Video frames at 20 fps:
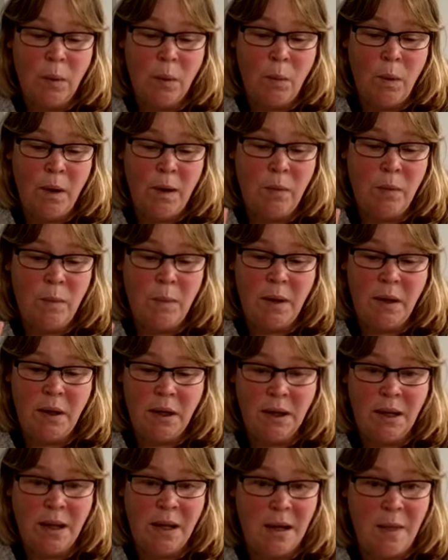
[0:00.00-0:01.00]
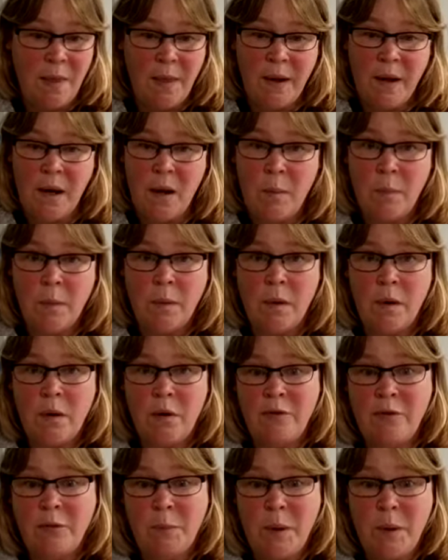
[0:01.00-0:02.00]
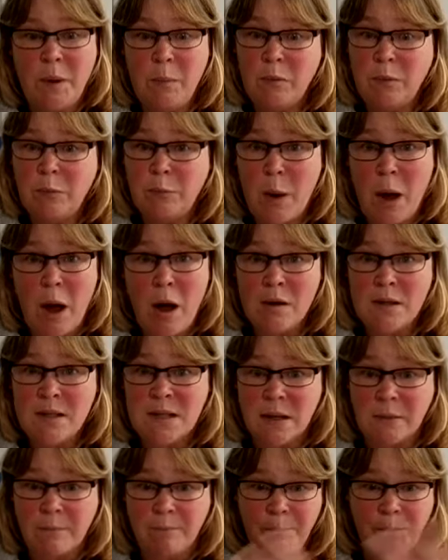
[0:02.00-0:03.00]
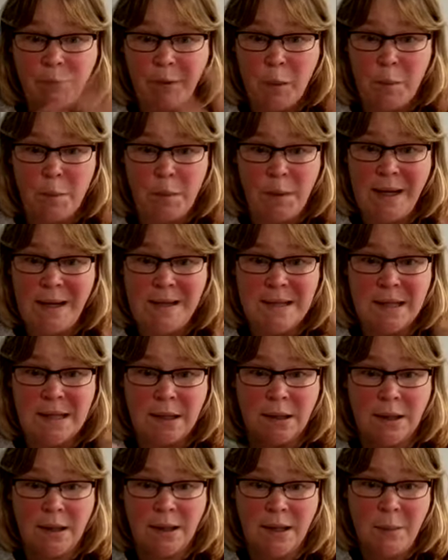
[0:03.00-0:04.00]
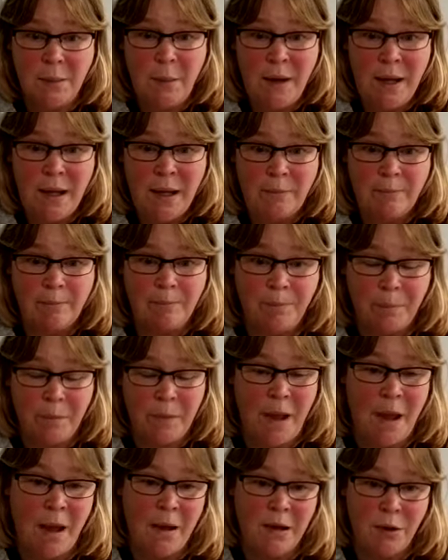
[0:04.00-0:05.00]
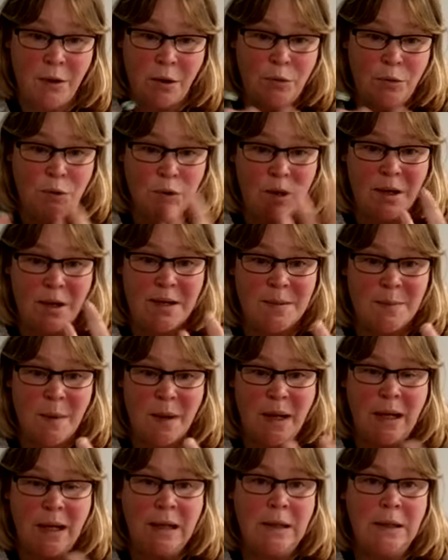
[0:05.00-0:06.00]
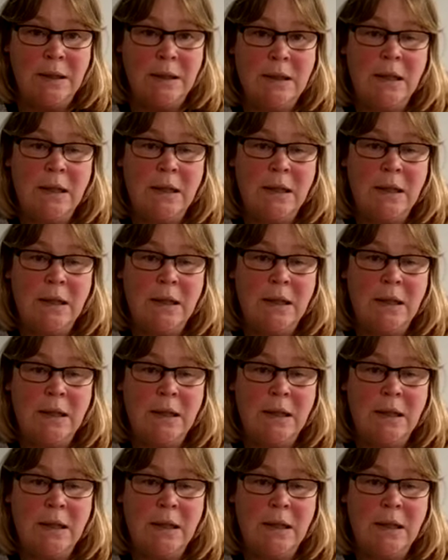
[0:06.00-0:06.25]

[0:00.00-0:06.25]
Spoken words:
We would be looking at the number of people passing, completing, yippee, that, you know, triggers money.